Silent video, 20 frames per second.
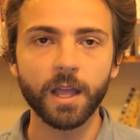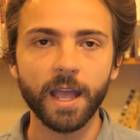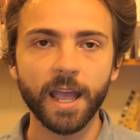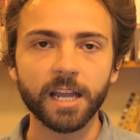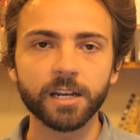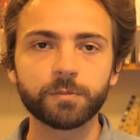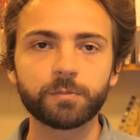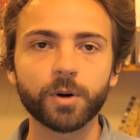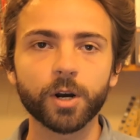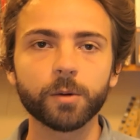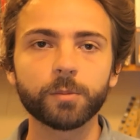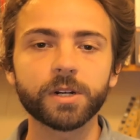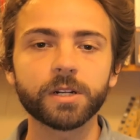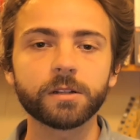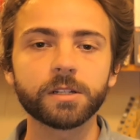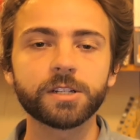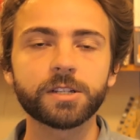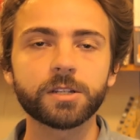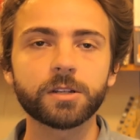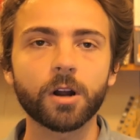and
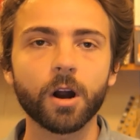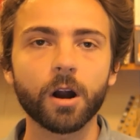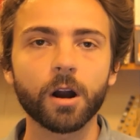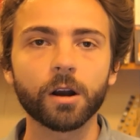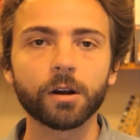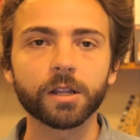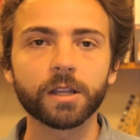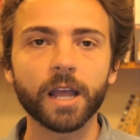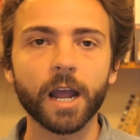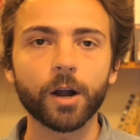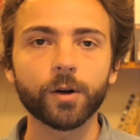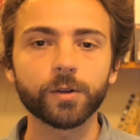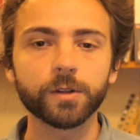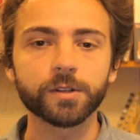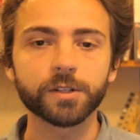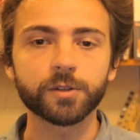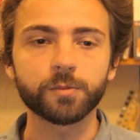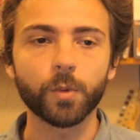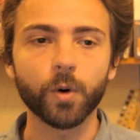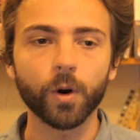permanently scarred
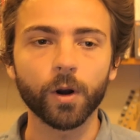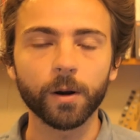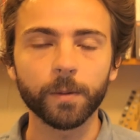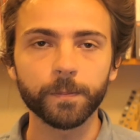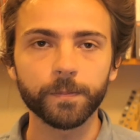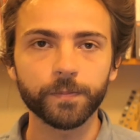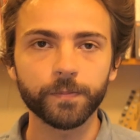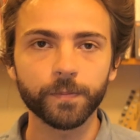countless more,